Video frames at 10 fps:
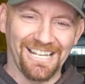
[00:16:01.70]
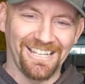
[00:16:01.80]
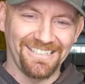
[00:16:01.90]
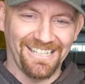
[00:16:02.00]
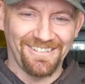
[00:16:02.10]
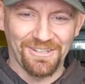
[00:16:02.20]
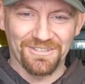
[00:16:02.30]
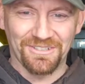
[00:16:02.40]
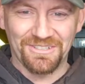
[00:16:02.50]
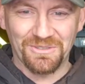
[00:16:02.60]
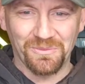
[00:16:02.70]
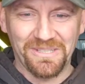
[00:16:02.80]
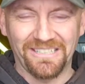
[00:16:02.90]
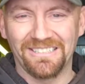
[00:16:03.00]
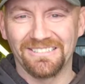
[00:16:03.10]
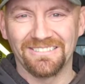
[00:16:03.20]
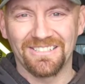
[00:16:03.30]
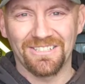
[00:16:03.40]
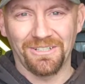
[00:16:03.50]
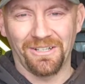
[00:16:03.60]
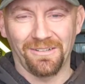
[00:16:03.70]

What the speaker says: Yeah, those are sweet. So a